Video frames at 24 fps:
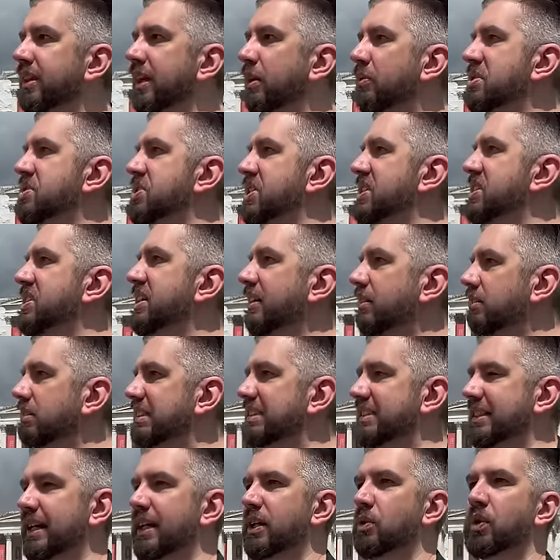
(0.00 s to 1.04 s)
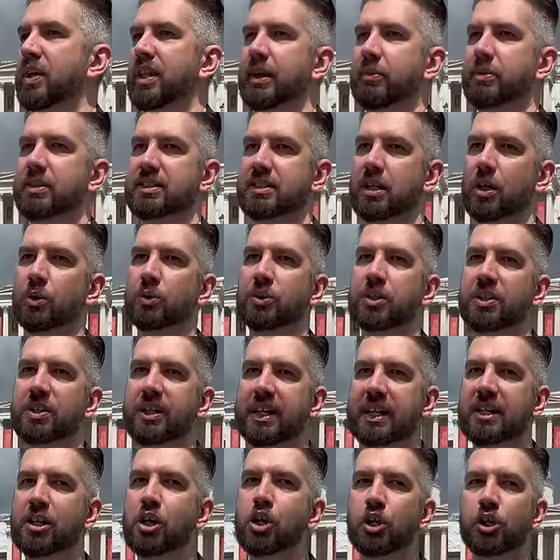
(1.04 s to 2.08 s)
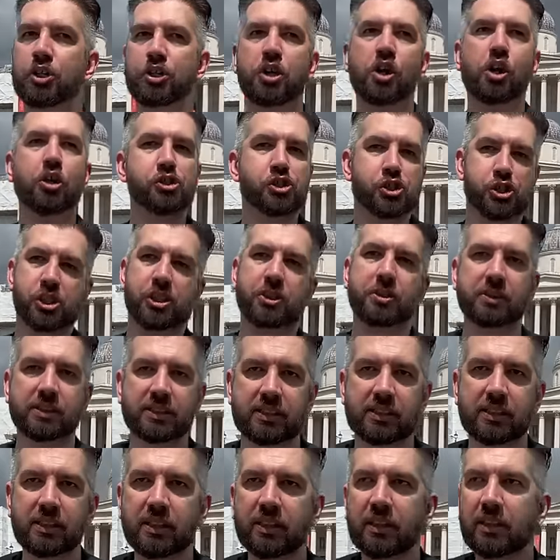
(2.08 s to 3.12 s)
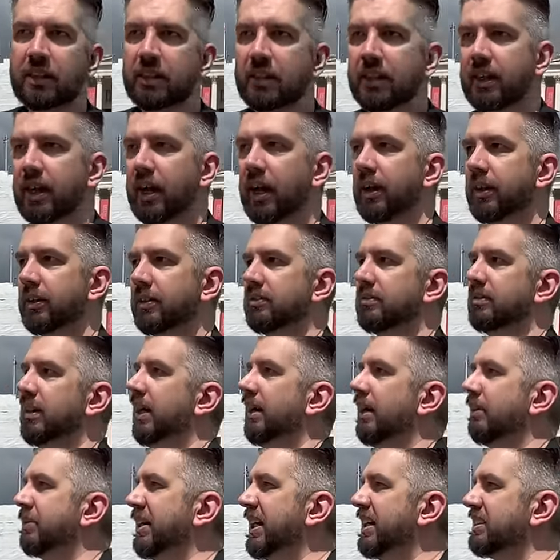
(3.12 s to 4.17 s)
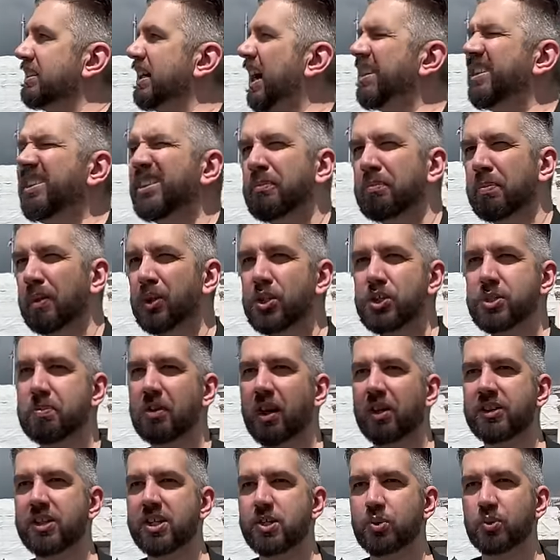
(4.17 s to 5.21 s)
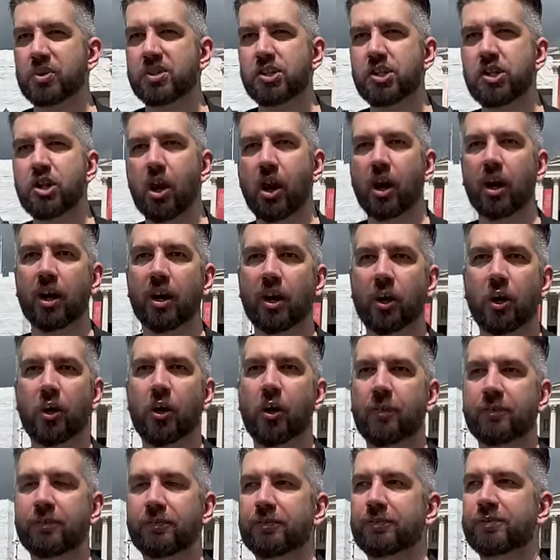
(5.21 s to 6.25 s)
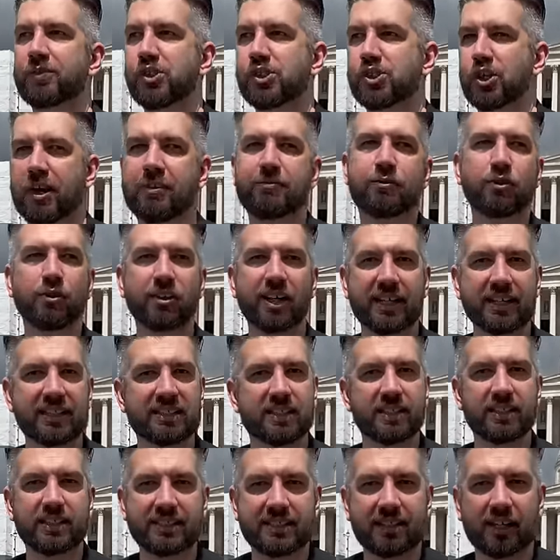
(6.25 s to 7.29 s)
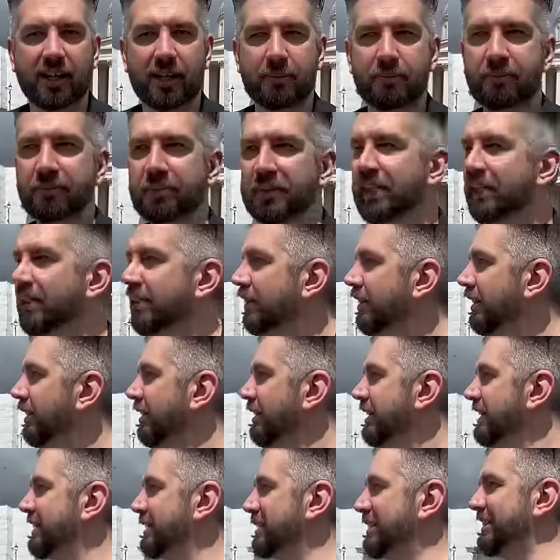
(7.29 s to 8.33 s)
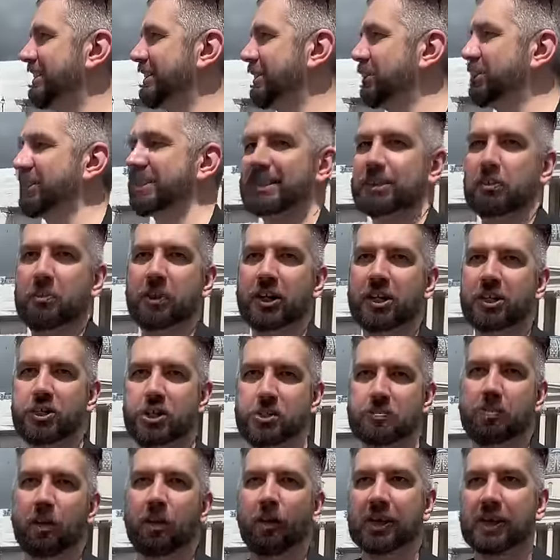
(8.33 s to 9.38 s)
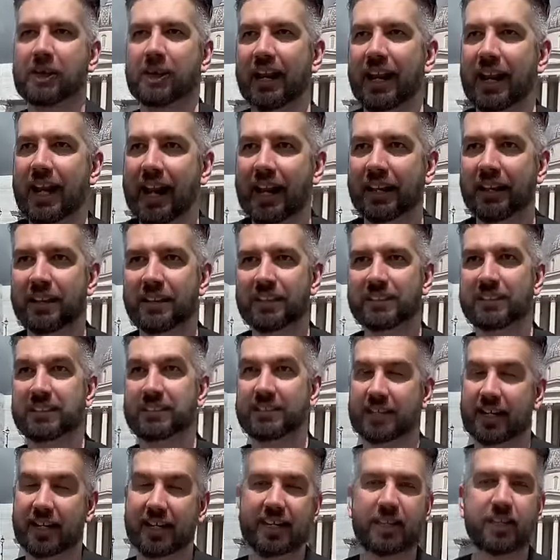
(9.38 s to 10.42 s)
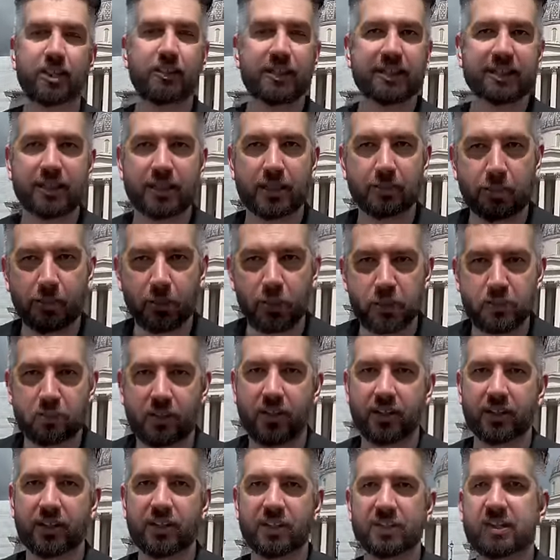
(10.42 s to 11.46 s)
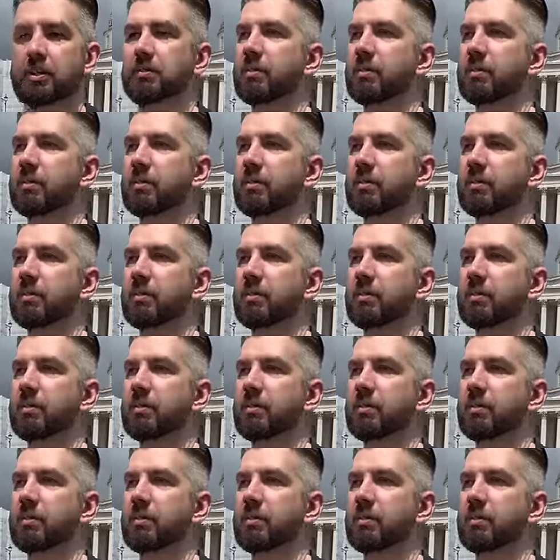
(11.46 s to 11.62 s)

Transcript: there was a single scene where they were told that they could not shoot. You know, because I think the Blues Brothers was not long off general release at the time. Mm. So as soon as someone could just point at Landis and say he directed the Blues Brothers, it'd